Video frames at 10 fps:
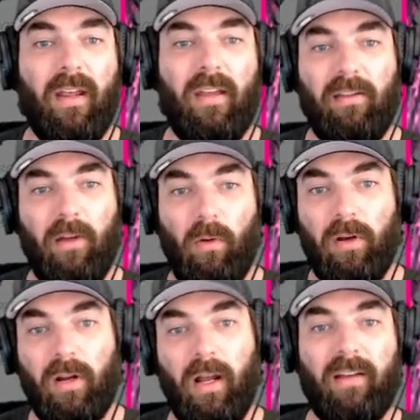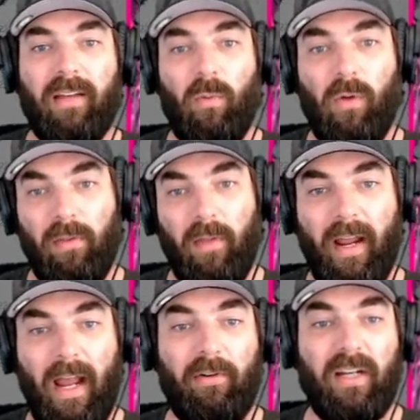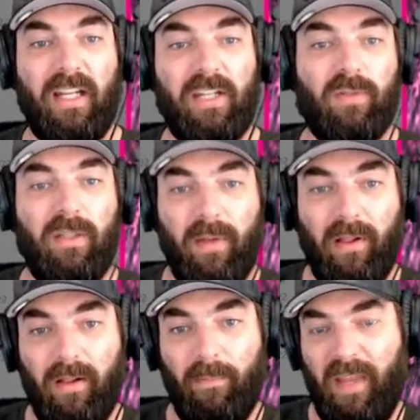So your content will unlock after each rebill,